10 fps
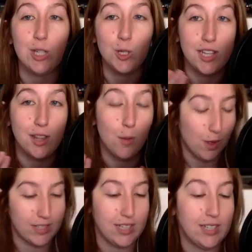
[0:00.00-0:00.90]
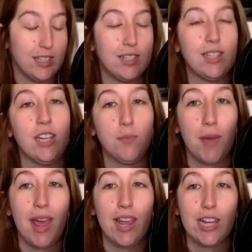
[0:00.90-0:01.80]
you'll see them on the CCC
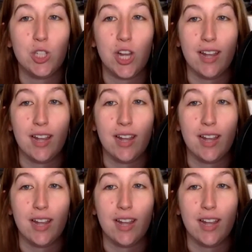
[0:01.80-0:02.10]
page.